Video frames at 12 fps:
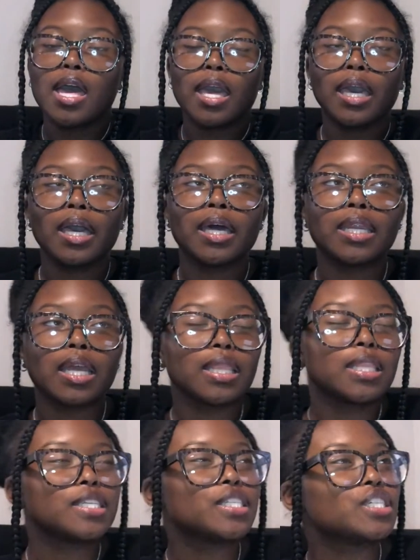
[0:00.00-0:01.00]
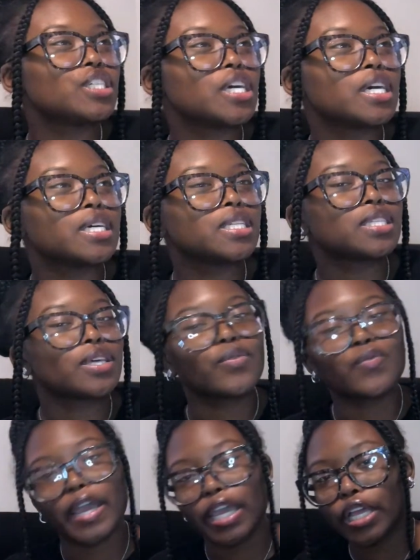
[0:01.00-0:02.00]
and this is just
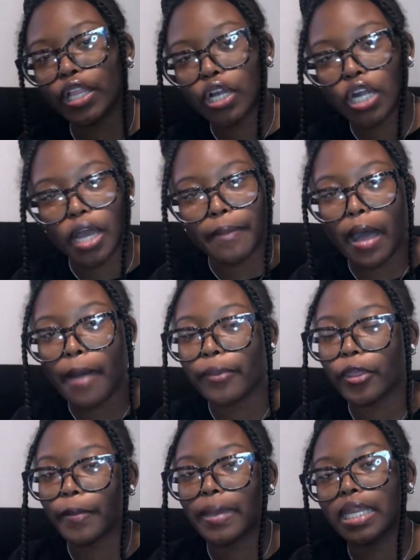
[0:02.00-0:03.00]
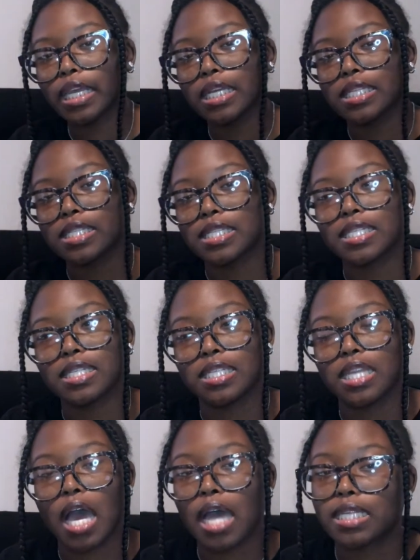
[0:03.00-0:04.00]
regular unpopular opinions. This is
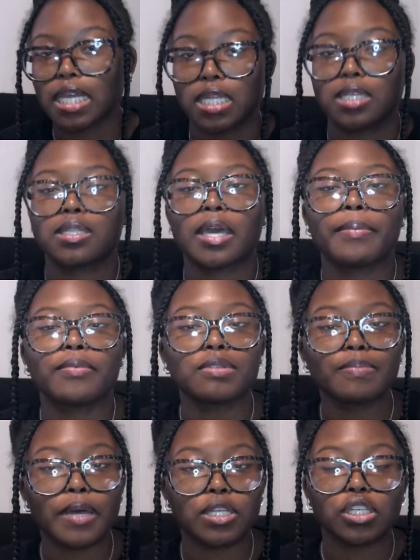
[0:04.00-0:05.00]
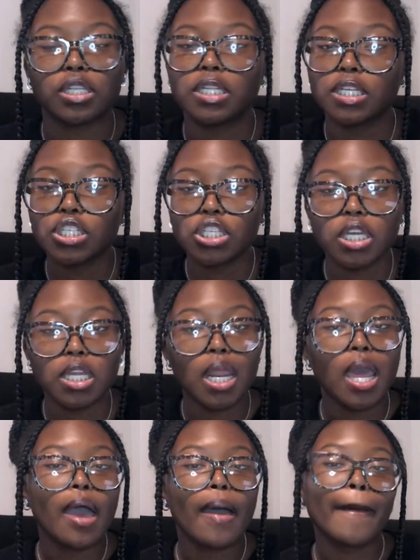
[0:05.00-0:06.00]
not any type of special edition,
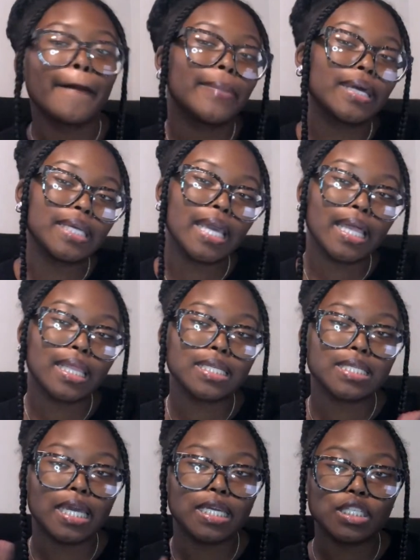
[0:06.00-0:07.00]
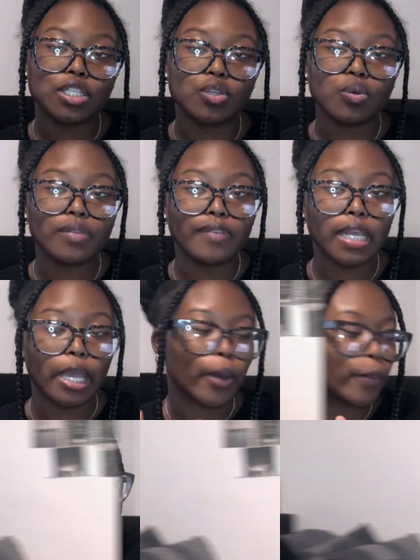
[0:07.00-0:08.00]
but yeah, let's get into the
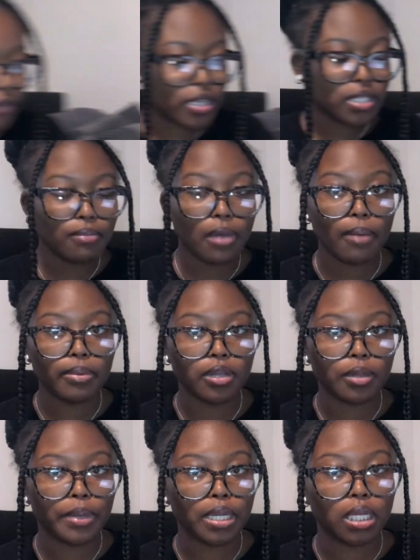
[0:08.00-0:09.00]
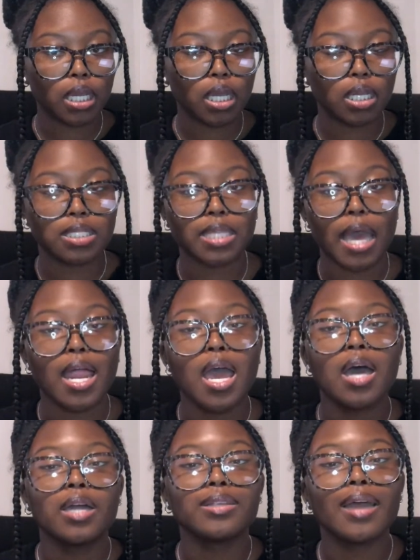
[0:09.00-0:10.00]
video. My first unpopular opinion is that
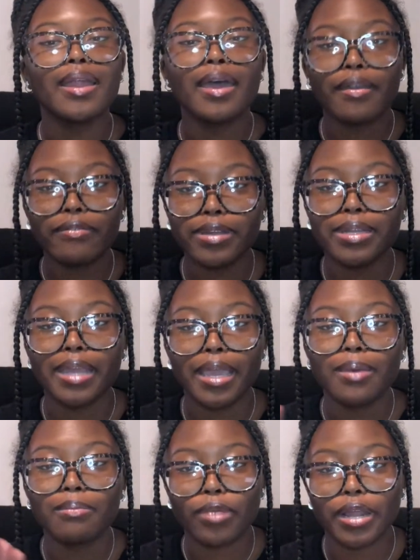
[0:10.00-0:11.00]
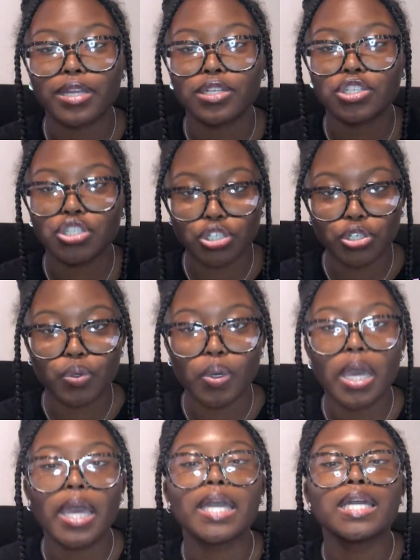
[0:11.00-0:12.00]
not every name brand shoe
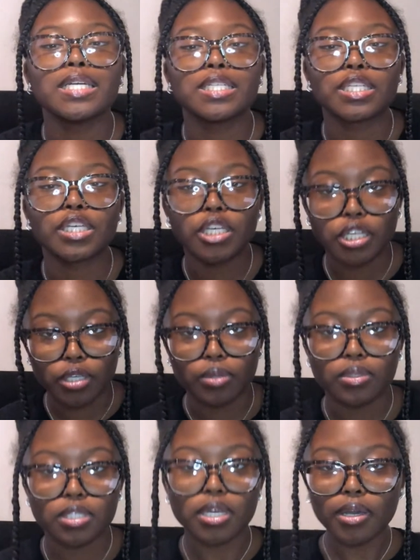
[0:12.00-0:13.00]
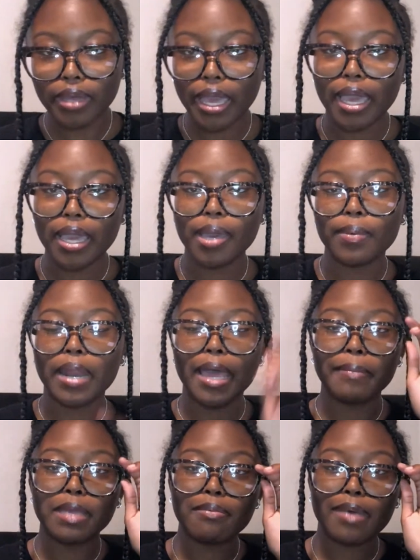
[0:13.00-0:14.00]
is cute, okay? And what I
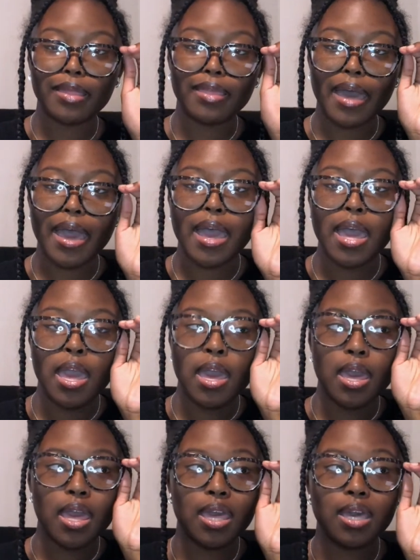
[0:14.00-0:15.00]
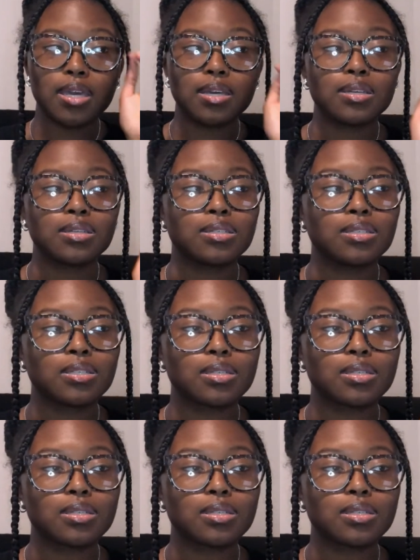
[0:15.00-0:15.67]
mean by that is